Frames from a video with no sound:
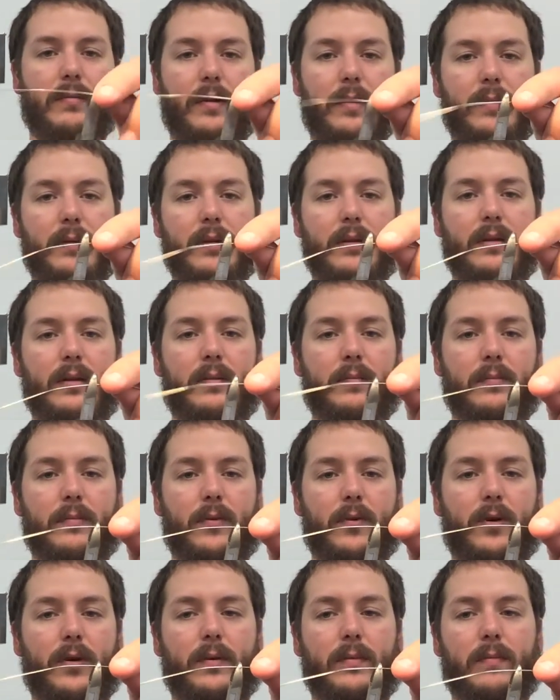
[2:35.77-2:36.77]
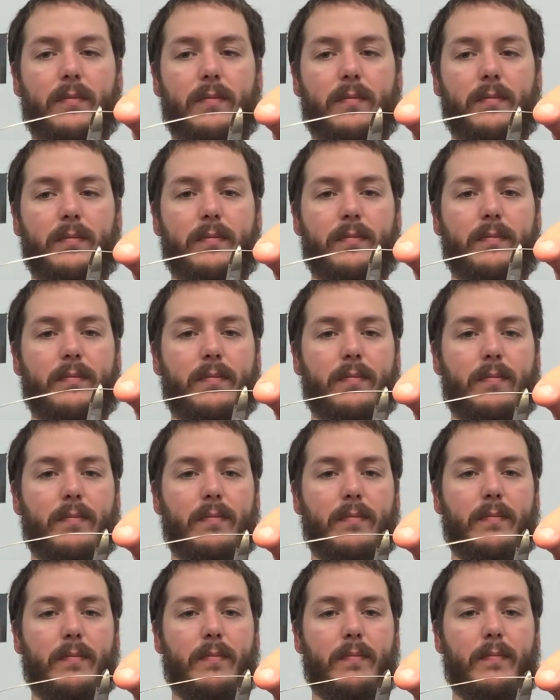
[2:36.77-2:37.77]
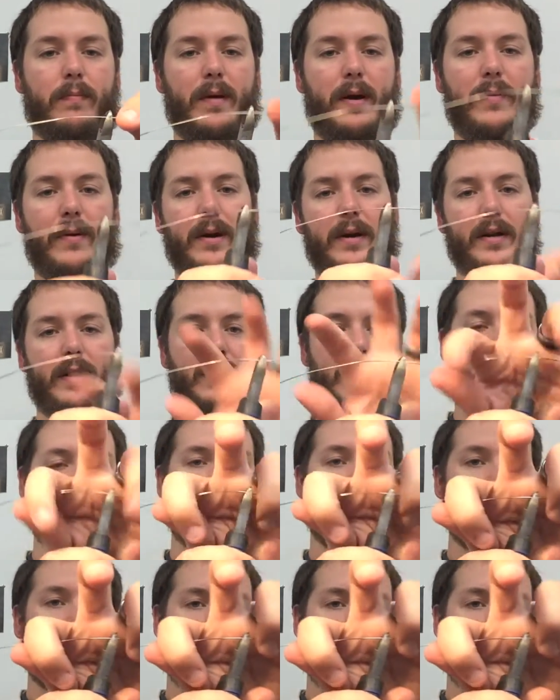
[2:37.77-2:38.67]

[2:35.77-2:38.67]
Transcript: maybe a little more, about right here.